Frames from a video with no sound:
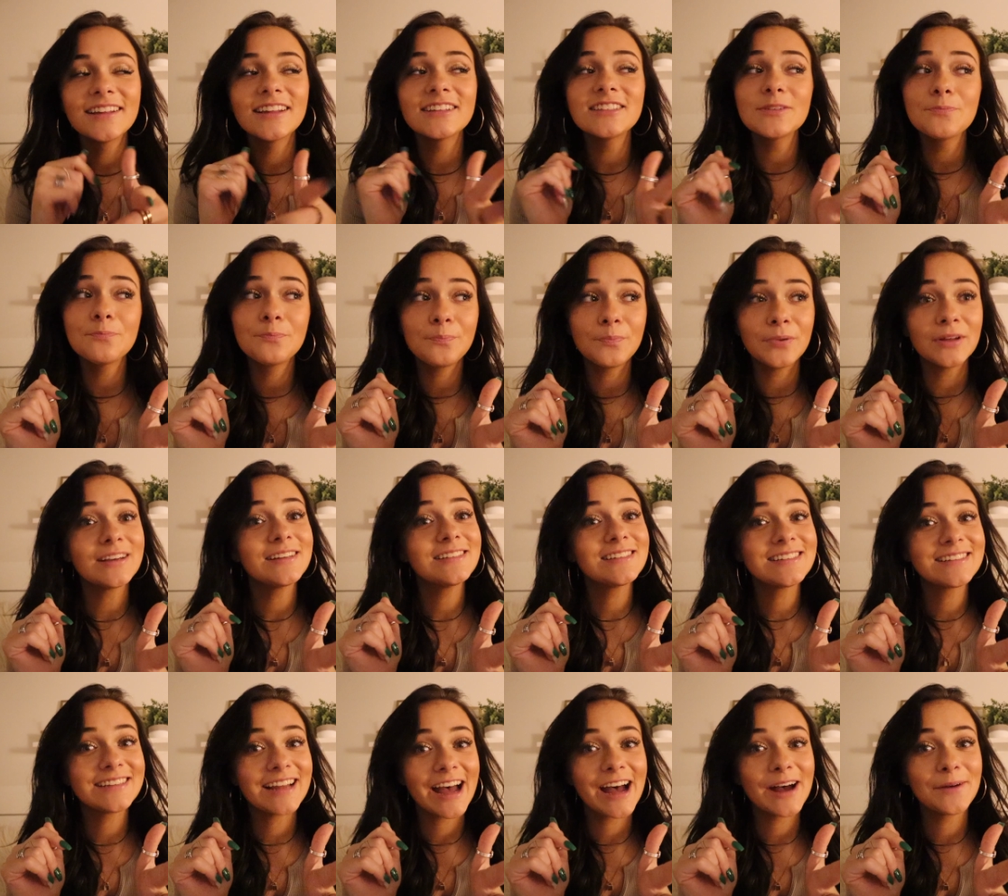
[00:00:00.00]
That's a big
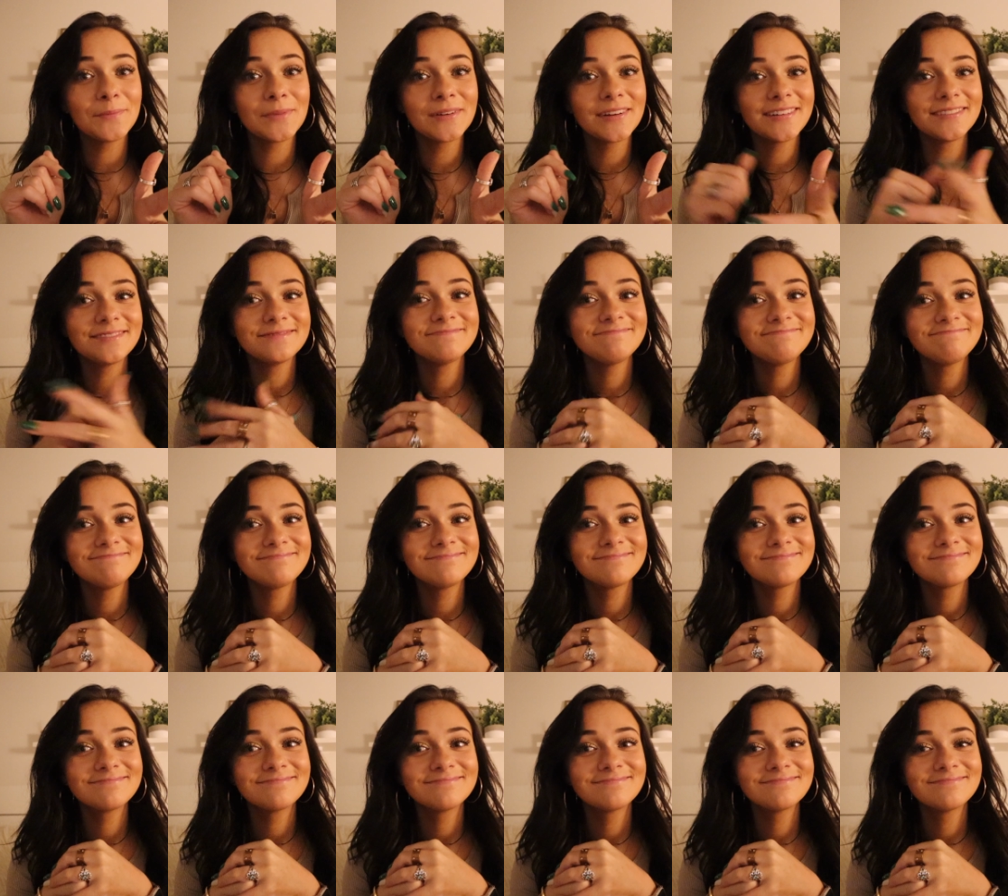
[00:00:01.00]
step.
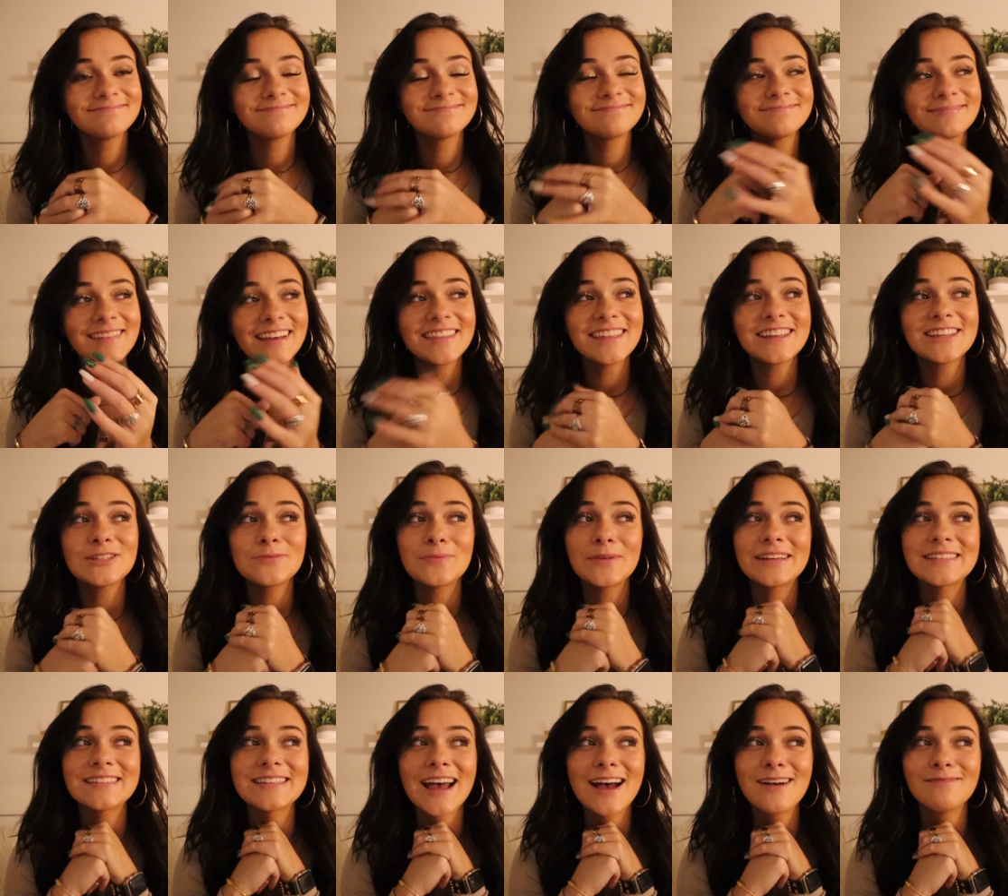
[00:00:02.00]
I think it's a
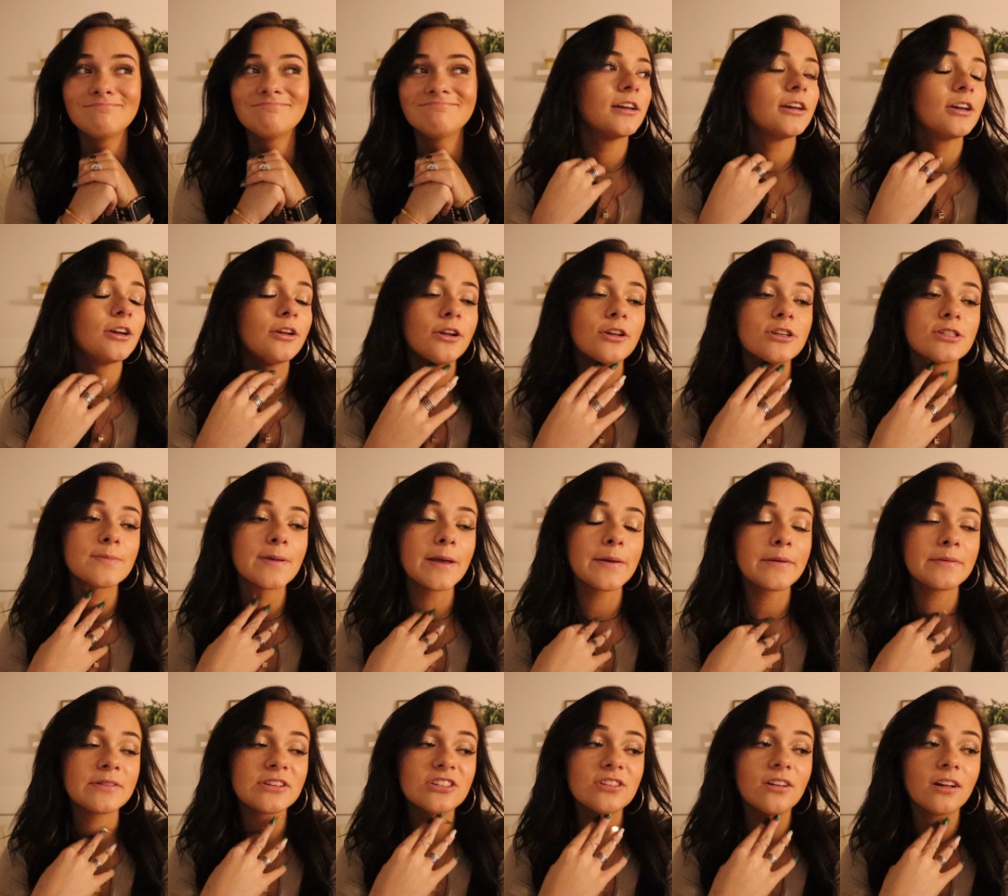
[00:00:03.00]
big step. Who knows? Maybe
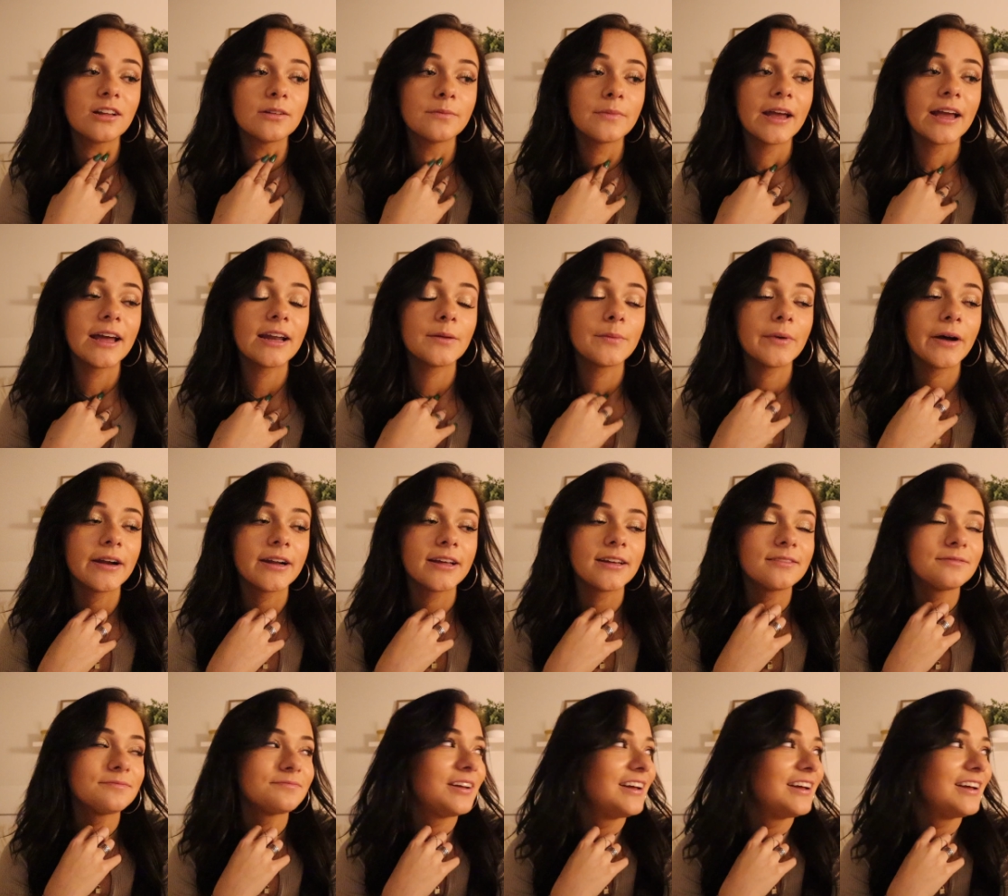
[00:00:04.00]
I'm just all in my head about it.